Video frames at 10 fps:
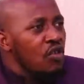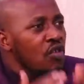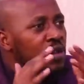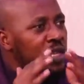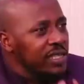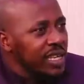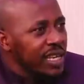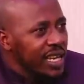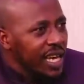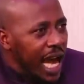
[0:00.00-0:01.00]
all this,
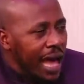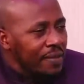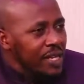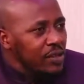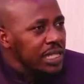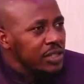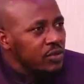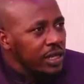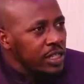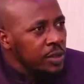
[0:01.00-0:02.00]
and then you get
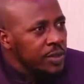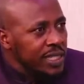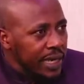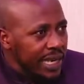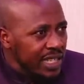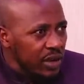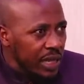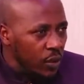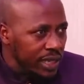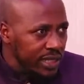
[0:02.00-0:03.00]
into a relationship, suddenly
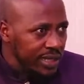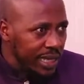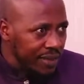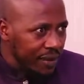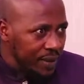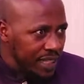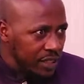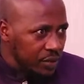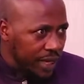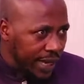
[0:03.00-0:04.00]
you are the worst thing that ever
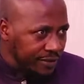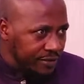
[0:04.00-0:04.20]
happened to their